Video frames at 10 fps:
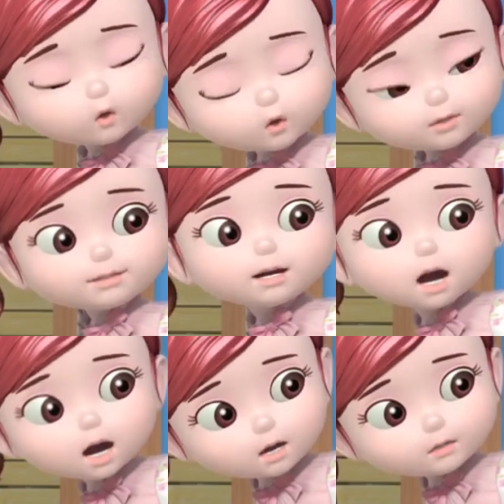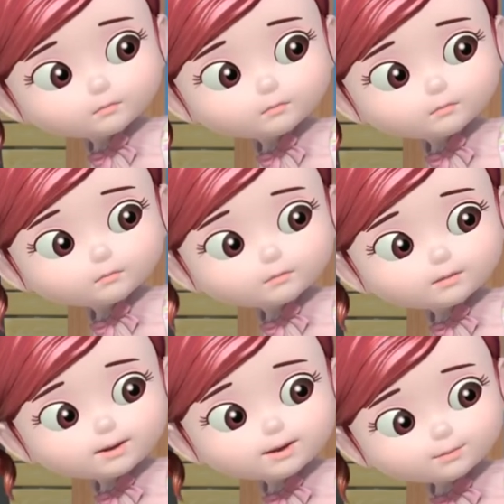Kongsuni,
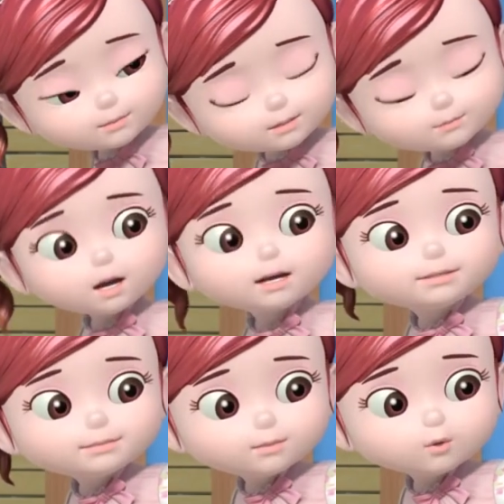are you feeling any